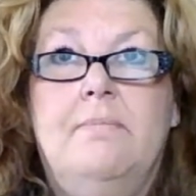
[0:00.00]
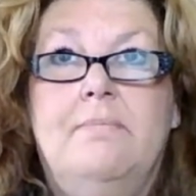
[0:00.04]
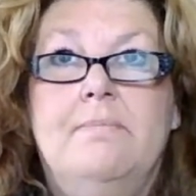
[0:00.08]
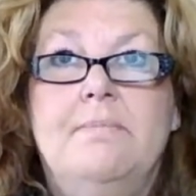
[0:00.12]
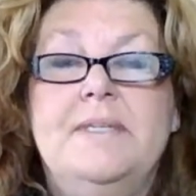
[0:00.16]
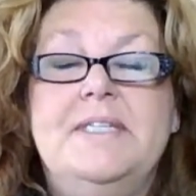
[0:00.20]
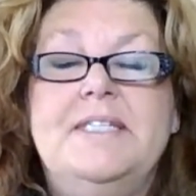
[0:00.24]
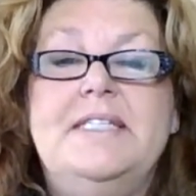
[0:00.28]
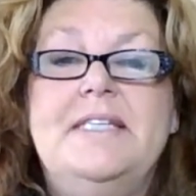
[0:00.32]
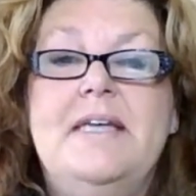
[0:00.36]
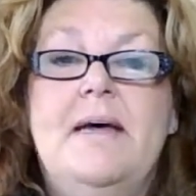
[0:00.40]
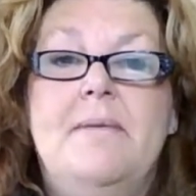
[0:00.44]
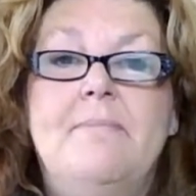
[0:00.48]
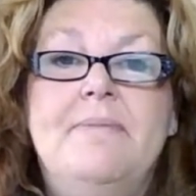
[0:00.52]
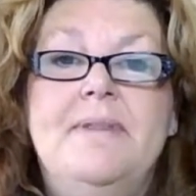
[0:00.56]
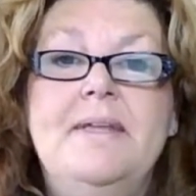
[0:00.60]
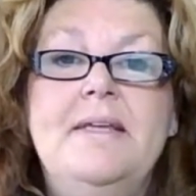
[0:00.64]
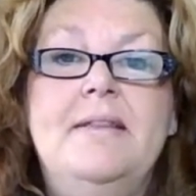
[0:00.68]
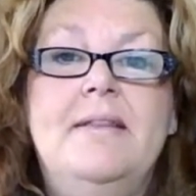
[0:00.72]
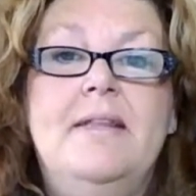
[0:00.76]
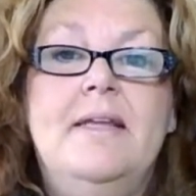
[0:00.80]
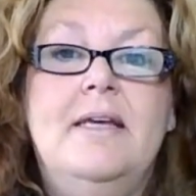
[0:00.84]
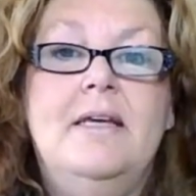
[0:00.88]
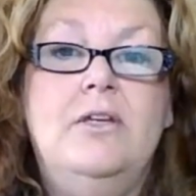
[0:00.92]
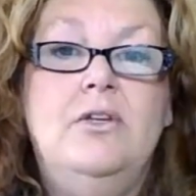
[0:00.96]

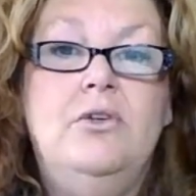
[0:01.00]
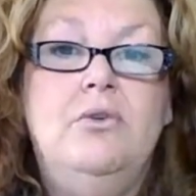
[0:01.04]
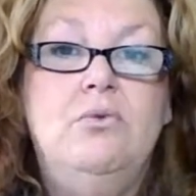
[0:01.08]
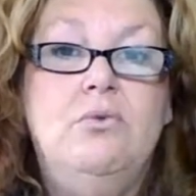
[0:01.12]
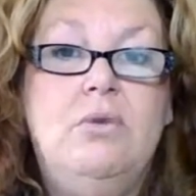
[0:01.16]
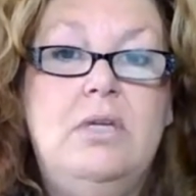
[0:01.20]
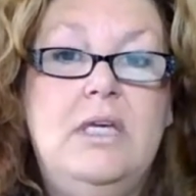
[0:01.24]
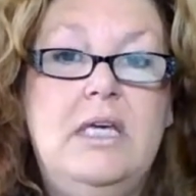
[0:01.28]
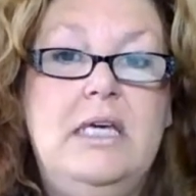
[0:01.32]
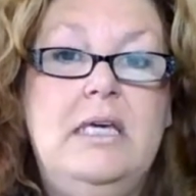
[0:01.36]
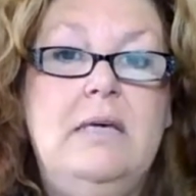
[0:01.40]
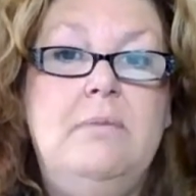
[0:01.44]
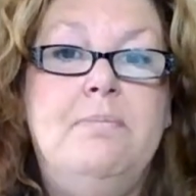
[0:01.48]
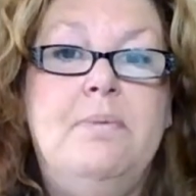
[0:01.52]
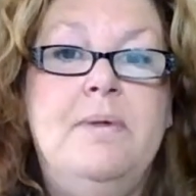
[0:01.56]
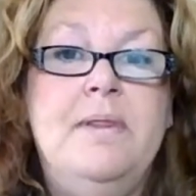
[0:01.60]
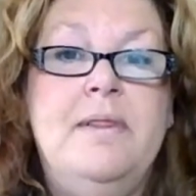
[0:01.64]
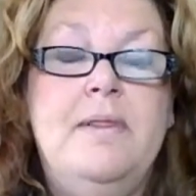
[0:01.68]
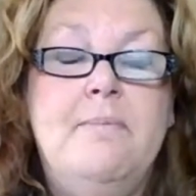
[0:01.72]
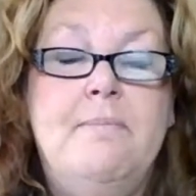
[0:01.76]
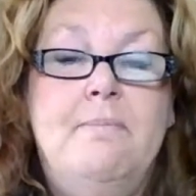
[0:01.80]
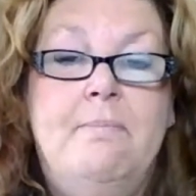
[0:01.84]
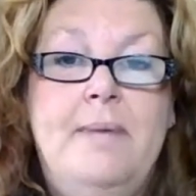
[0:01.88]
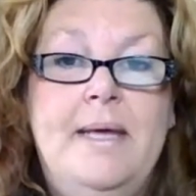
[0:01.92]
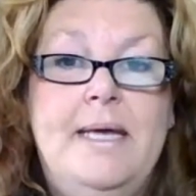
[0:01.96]
something that you keep
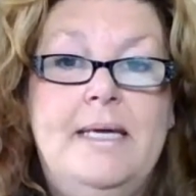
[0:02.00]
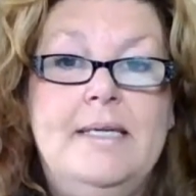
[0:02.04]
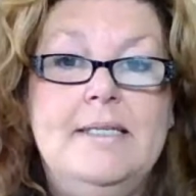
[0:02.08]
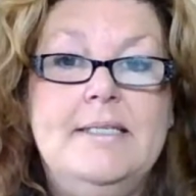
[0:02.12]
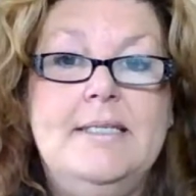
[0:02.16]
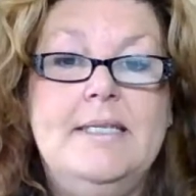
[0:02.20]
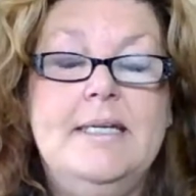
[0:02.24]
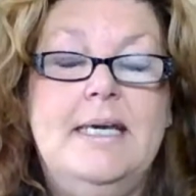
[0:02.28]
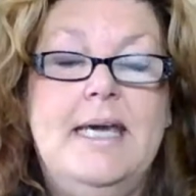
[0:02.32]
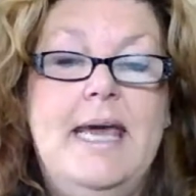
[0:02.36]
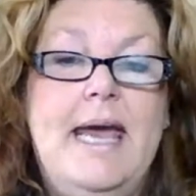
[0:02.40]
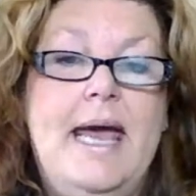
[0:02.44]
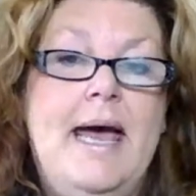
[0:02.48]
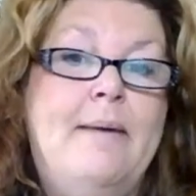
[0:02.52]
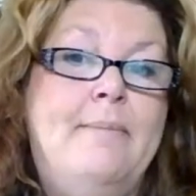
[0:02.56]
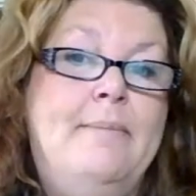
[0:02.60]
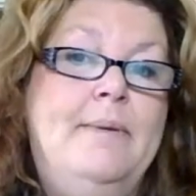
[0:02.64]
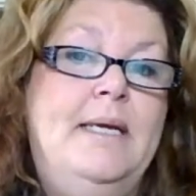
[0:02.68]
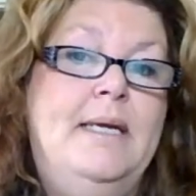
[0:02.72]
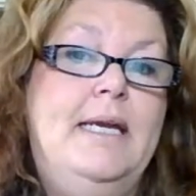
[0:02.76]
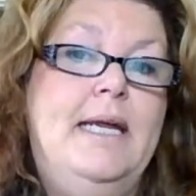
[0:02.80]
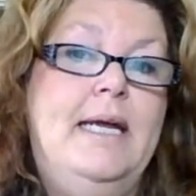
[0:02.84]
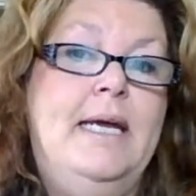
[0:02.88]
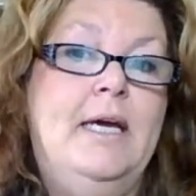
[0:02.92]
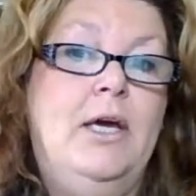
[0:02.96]
in the medicine
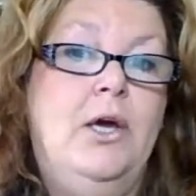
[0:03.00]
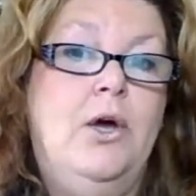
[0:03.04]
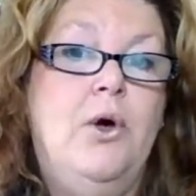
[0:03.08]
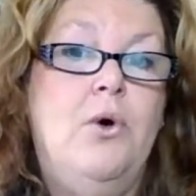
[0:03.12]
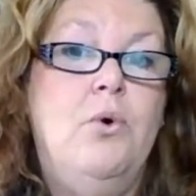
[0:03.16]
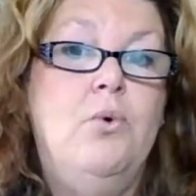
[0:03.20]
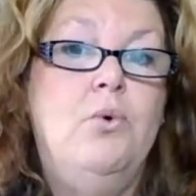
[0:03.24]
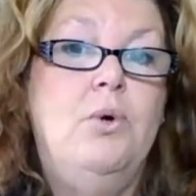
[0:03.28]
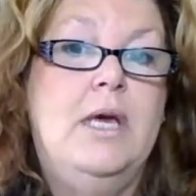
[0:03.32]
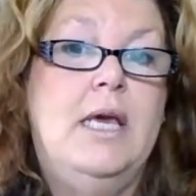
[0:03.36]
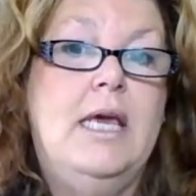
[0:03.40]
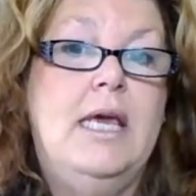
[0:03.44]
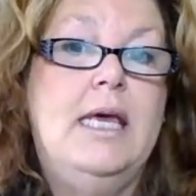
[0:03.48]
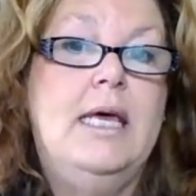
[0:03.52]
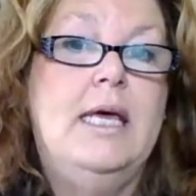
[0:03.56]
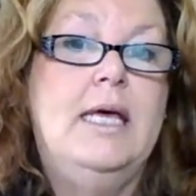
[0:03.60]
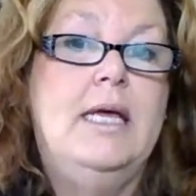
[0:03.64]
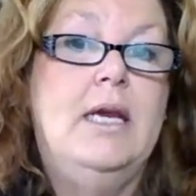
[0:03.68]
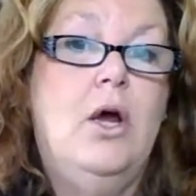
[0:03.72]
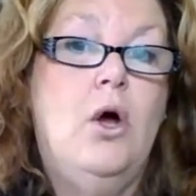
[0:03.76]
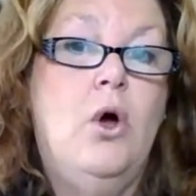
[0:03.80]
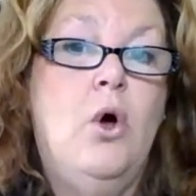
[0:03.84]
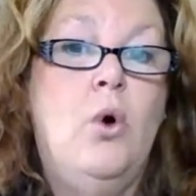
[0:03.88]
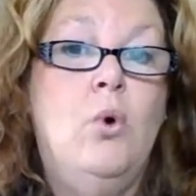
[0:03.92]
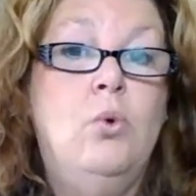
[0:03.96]
cabinet and go
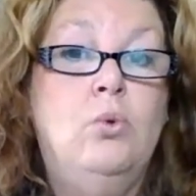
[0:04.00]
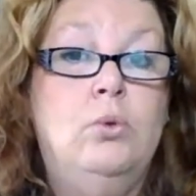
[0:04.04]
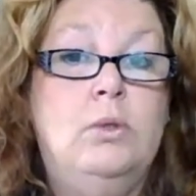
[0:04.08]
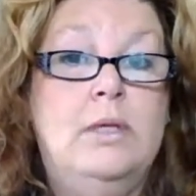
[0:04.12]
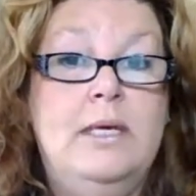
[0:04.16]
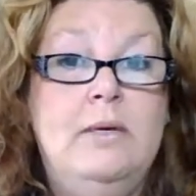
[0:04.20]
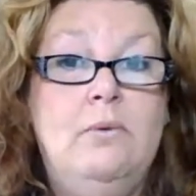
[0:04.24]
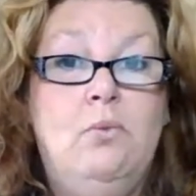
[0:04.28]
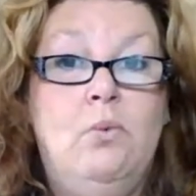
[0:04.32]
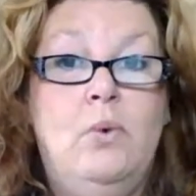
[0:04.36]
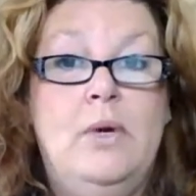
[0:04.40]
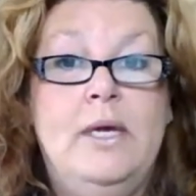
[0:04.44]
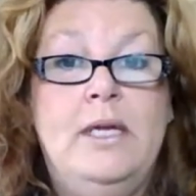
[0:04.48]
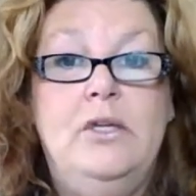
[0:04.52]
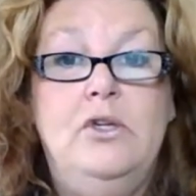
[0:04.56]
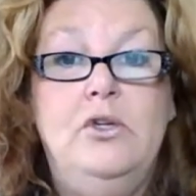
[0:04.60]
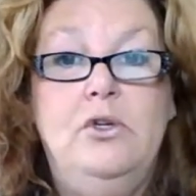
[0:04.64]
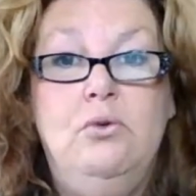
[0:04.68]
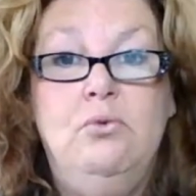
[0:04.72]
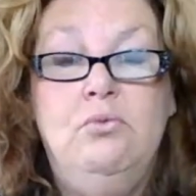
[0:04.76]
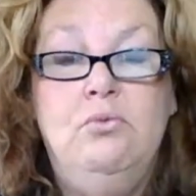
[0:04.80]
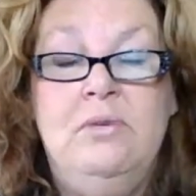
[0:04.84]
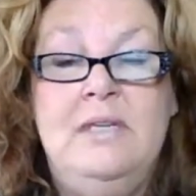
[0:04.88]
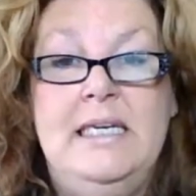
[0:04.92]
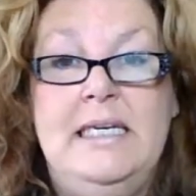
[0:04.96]
get only when
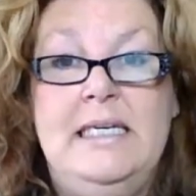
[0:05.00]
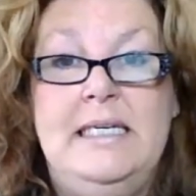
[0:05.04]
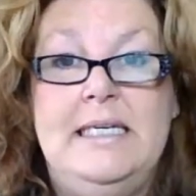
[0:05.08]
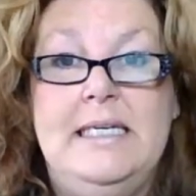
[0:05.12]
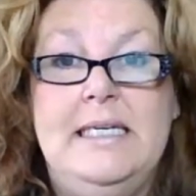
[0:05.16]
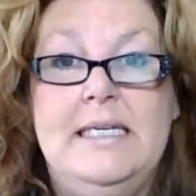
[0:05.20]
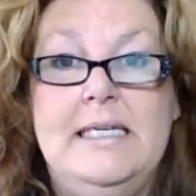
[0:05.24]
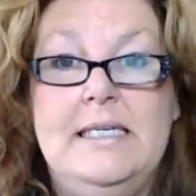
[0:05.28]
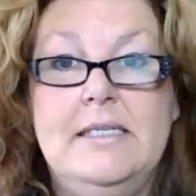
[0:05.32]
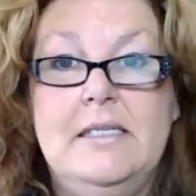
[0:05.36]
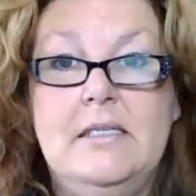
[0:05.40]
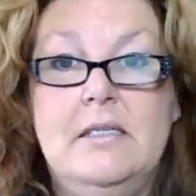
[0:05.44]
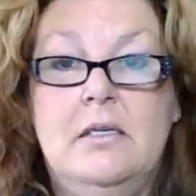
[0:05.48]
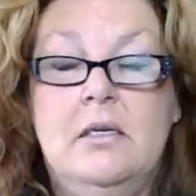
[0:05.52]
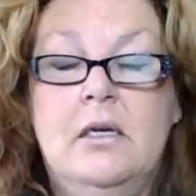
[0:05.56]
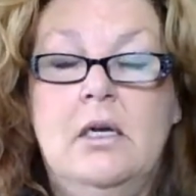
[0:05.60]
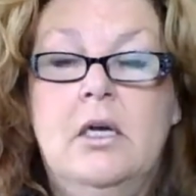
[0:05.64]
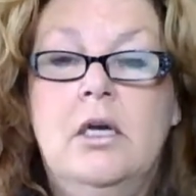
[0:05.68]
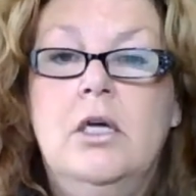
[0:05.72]
you need it.